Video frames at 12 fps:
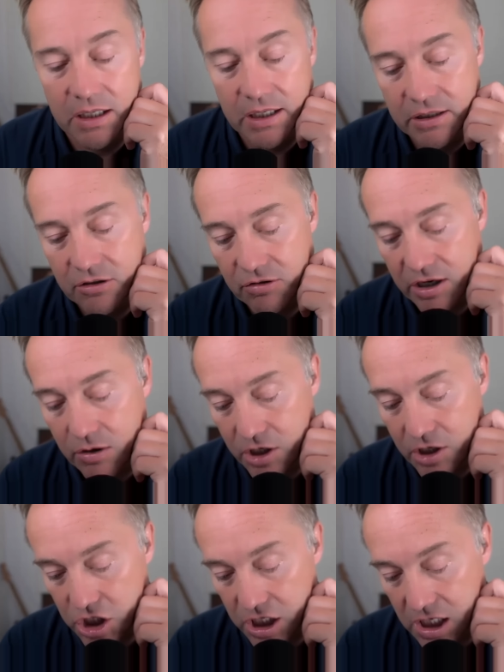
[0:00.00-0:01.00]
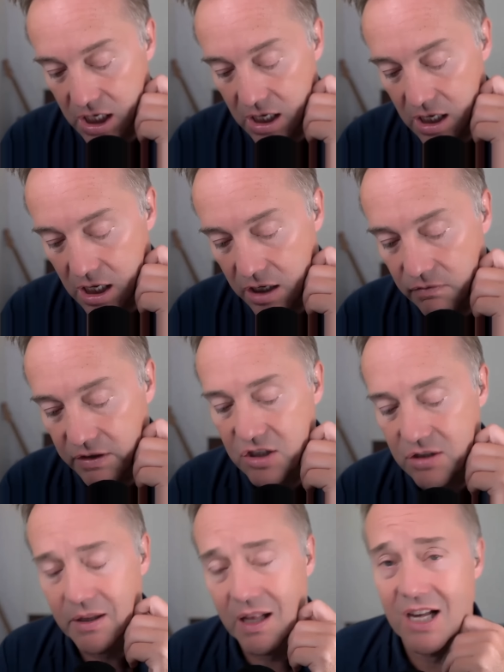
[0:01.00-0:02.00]
Okay, great question. Uh,
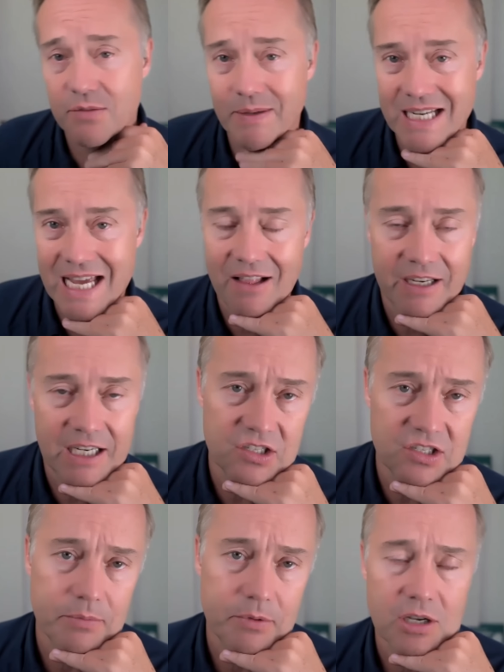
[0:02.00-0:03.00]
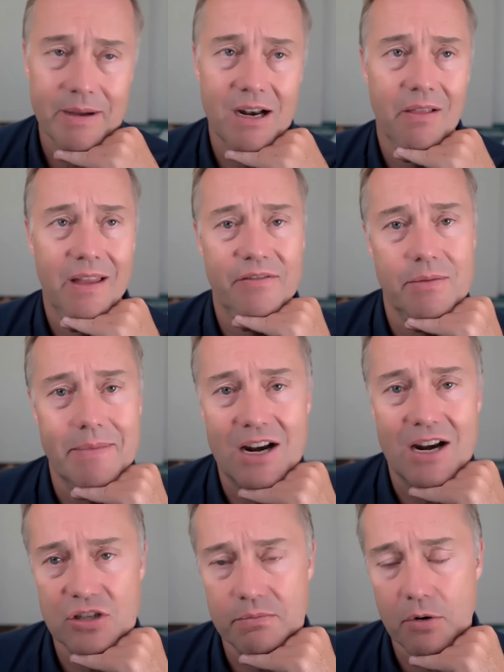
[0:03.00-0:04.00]
Unreasonable Hospitality is a book about 11
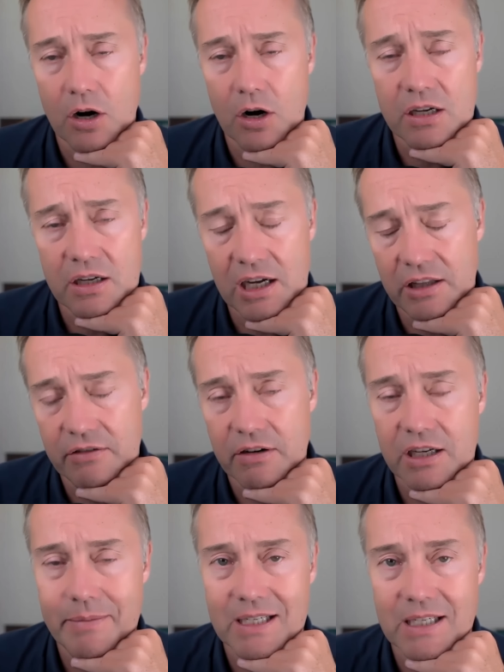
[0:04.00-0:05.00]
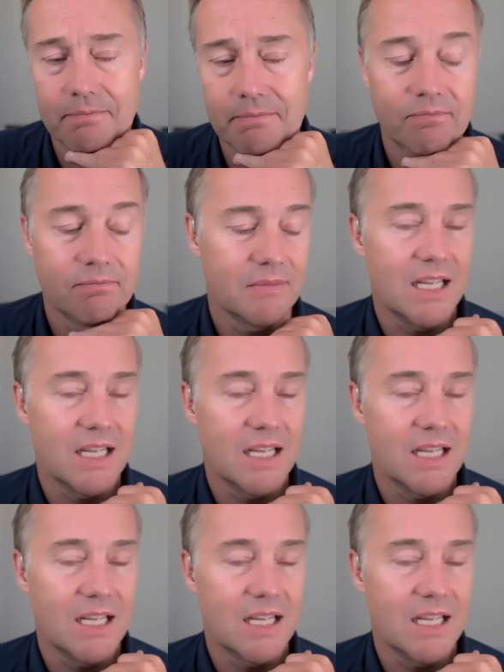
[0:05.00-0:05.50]
Madison Park. I highly recommend it.